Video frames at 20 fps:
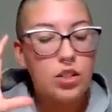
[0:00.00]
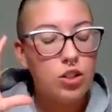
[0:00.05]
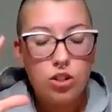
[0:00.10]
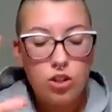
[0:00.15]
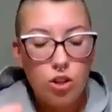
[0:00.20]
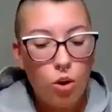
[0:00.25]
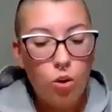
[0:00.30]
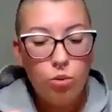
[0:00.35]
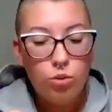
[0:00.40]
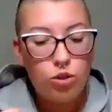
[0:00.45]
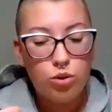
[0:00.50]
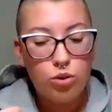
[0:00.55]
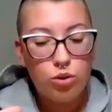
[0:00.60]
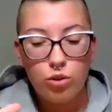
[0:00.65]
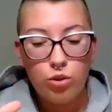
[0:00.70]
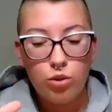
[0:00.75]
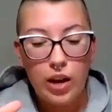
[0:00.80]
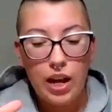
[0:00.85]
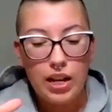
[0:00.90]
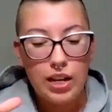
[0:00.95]
this is so
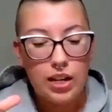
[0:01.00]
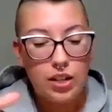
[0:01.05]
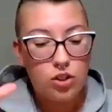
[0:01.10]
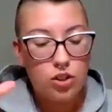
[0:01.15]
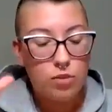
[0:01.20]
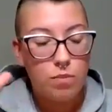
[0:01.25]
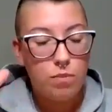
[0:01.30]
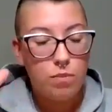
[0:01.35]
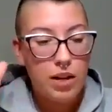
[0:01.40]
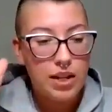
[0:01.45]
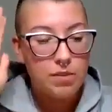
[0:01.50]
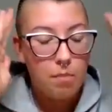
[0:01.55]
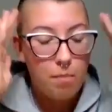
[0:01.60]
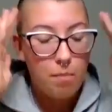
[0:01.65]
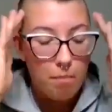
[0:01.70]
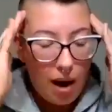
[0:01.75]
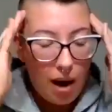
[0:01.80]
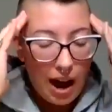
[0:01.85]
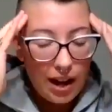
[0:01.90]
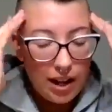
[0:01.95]
true, and it's
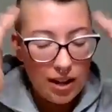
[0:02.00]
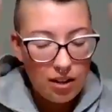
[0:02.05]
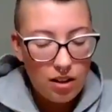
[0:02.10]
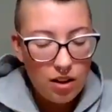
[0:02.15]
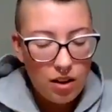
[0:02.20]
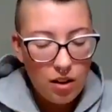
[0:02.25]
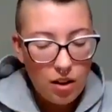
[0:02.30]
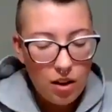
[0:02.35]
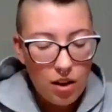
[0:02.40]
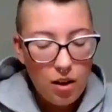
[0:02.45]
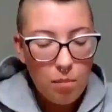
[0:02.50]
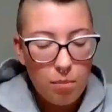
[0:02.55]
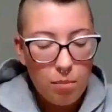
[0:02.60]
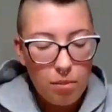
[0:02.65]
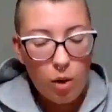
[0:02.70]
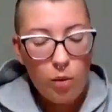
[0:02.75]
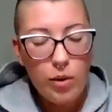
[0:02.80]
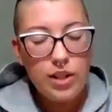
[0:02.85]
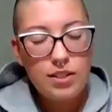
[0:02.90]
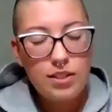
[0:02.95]
mind
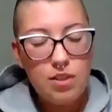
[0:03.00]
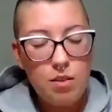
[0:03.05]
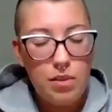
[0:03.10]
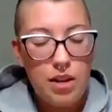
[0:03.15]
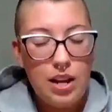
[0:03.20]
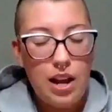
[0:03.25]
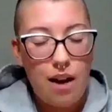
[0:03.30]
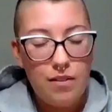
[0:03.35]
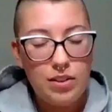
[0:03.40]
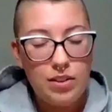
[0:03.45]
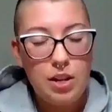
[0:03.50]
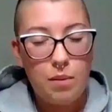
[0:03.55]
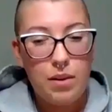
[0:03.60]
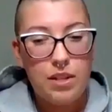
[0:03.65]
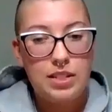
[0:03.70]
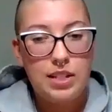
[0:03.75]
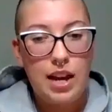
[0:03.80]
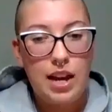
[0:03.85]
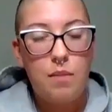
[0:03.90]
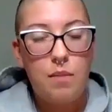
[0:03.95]
blowing to me every time I
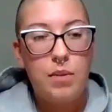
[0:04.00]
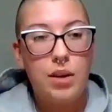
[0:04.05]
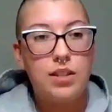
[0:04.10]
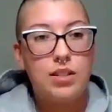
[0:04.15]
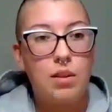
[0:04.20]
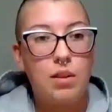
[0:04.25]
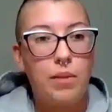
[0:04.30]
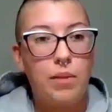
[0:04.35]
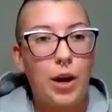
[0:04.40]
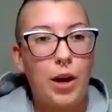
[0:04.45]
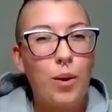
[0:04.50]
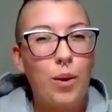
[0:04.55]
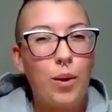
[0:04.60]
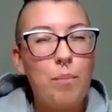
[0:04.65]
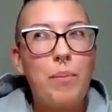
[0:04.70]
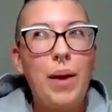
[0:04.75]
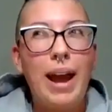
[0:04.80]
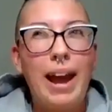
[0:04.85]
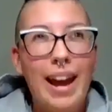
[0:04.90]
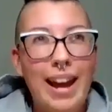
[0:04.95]
say it, because I'm like, we're
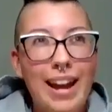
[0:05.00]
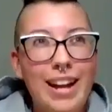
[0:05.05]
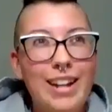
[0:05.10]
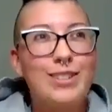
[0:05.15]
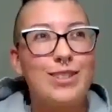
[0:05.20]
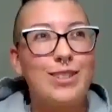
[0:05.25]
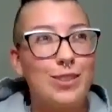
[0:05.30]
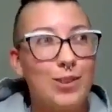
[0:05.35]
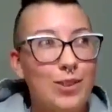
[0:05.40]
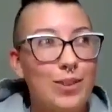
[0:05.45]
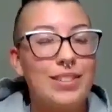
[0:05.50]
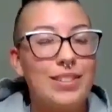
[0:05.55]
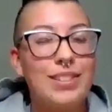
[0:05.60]
paid to do this.